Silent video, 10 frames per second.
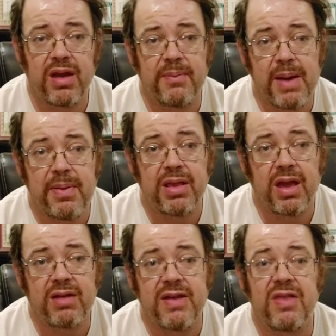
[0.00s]
like my
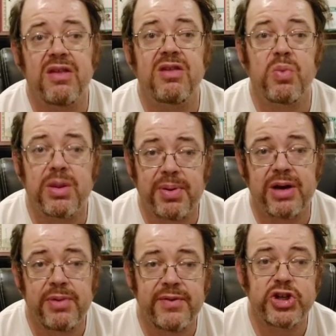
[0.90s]
like I said, this is what the
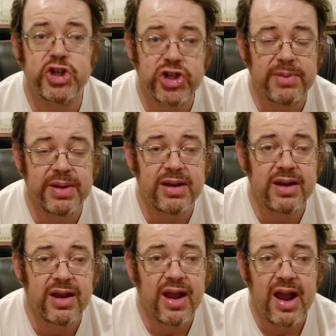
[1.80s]
Predator movie should have been,